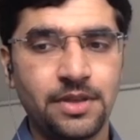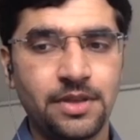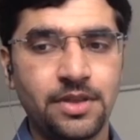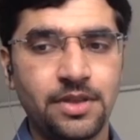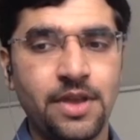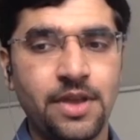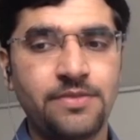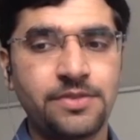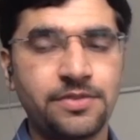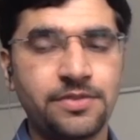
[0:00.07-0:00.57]

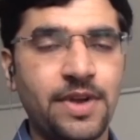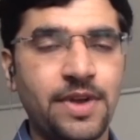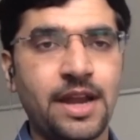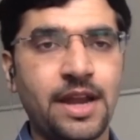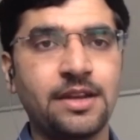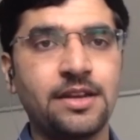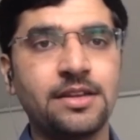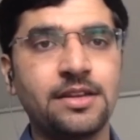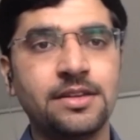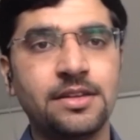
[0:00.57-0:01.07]
have to
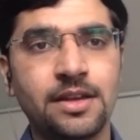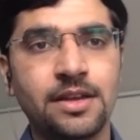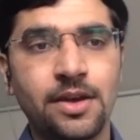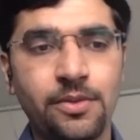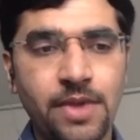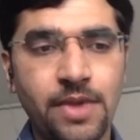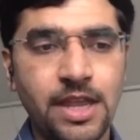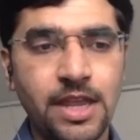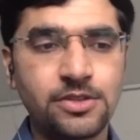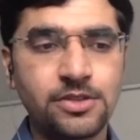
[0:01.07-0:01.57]
find a
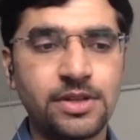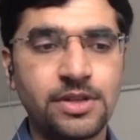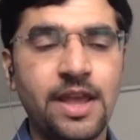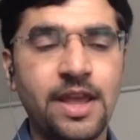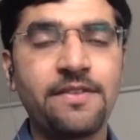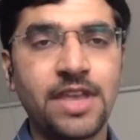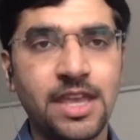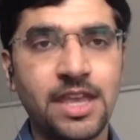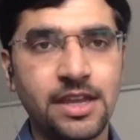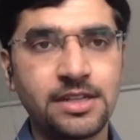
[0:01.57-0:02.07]
way to
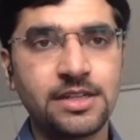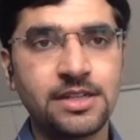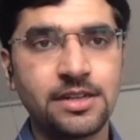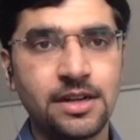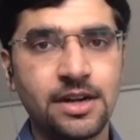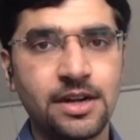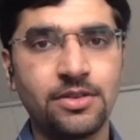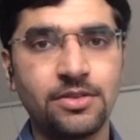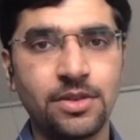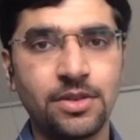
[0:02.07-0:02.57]
navigate
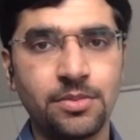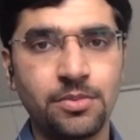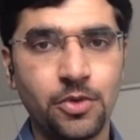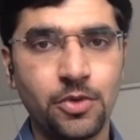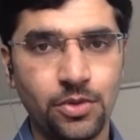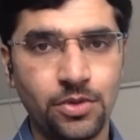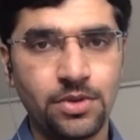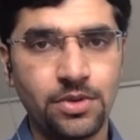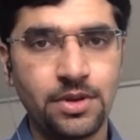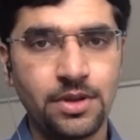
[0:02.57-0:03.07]
around the
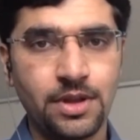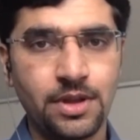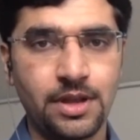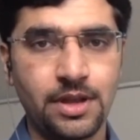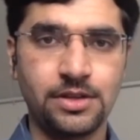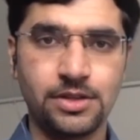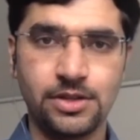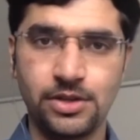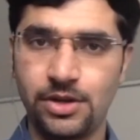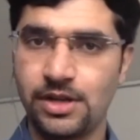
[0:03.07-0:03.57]
moon
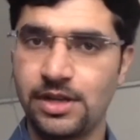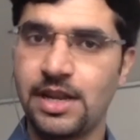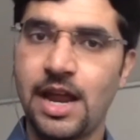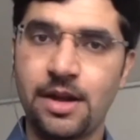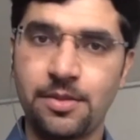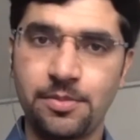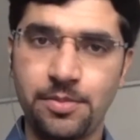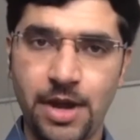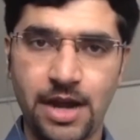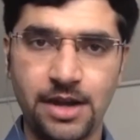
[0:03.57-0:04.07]
during
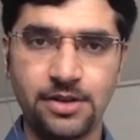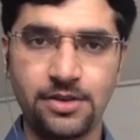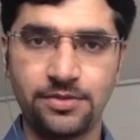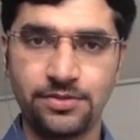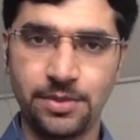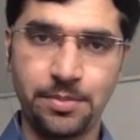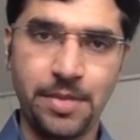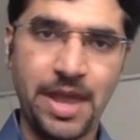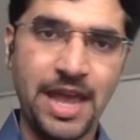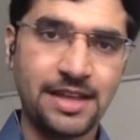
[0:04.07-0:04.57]
that part of
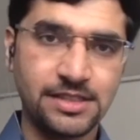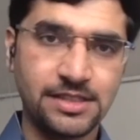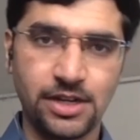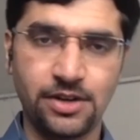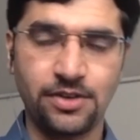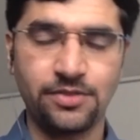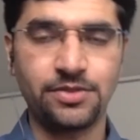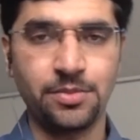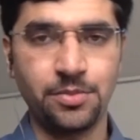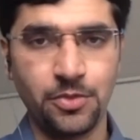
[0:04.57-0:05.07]
the backside
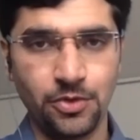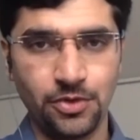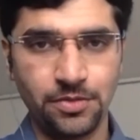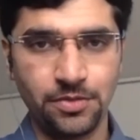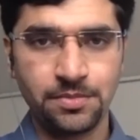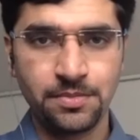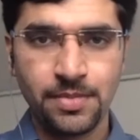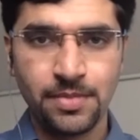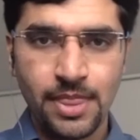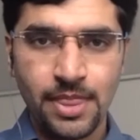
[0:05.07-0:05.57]
of the moon.
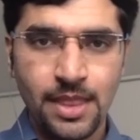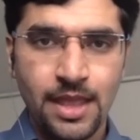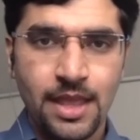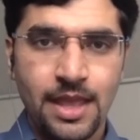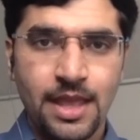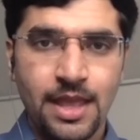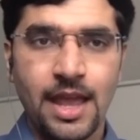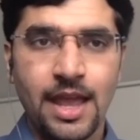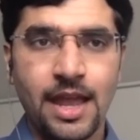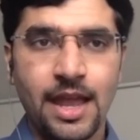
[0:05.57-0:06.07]

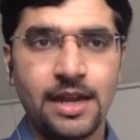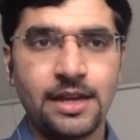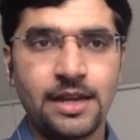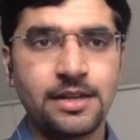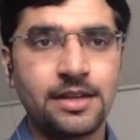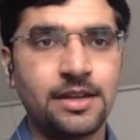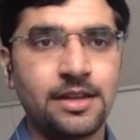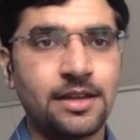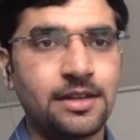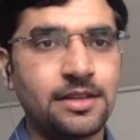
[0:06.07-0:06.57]
And
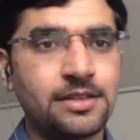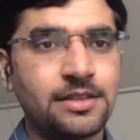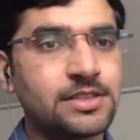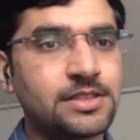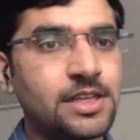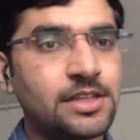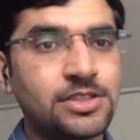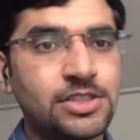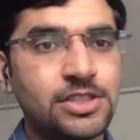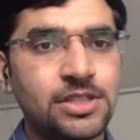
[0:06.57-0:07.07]

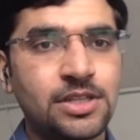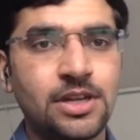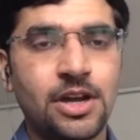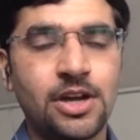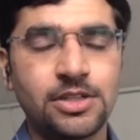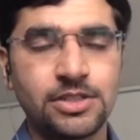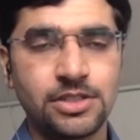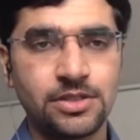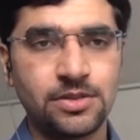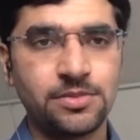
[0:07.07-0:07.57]
such
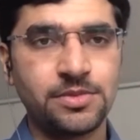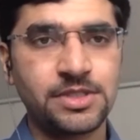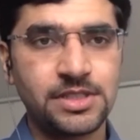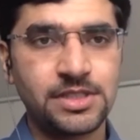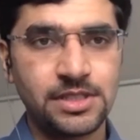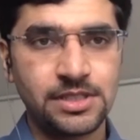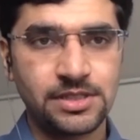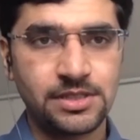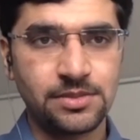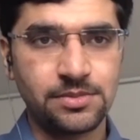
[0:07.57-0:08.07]
autonomous
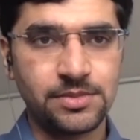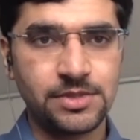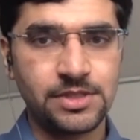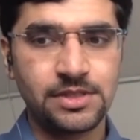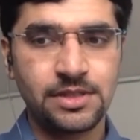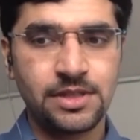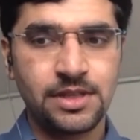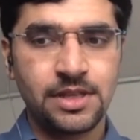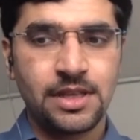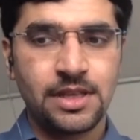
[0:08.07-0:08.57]
systems
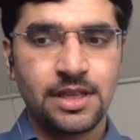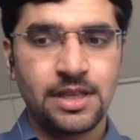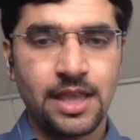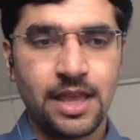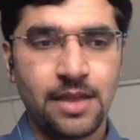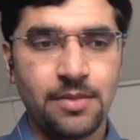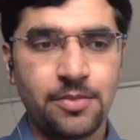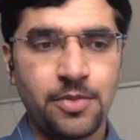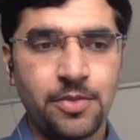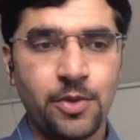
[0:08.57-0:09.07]

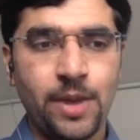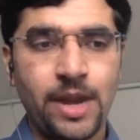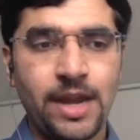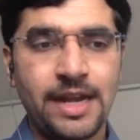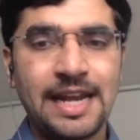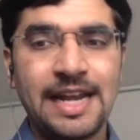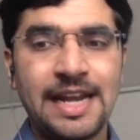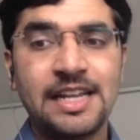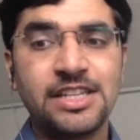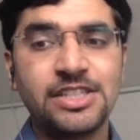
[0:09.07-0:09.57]
can provide
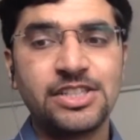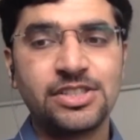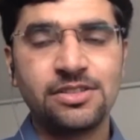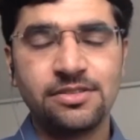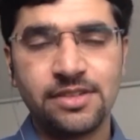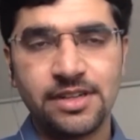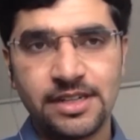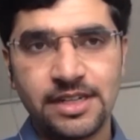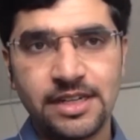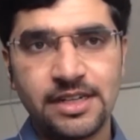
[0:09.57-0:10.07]
additional
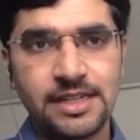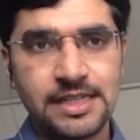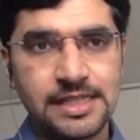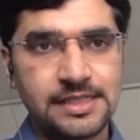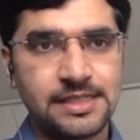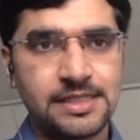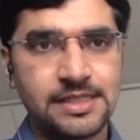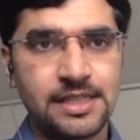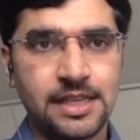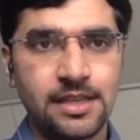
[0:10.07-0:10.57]

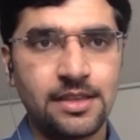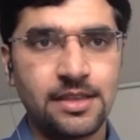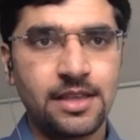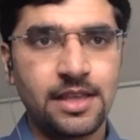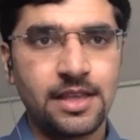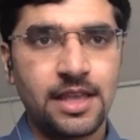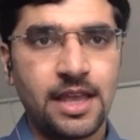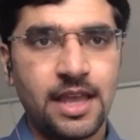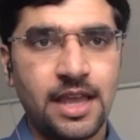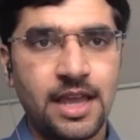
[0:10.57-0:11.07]
redundancy
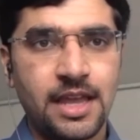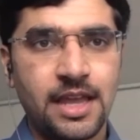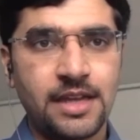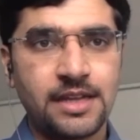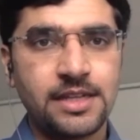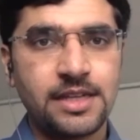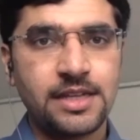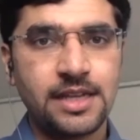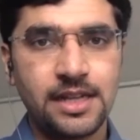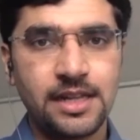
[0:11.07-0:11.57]
and
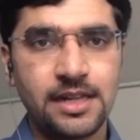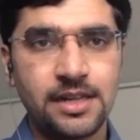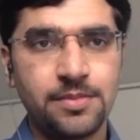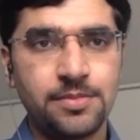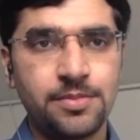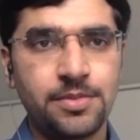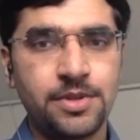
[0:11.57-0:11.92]
help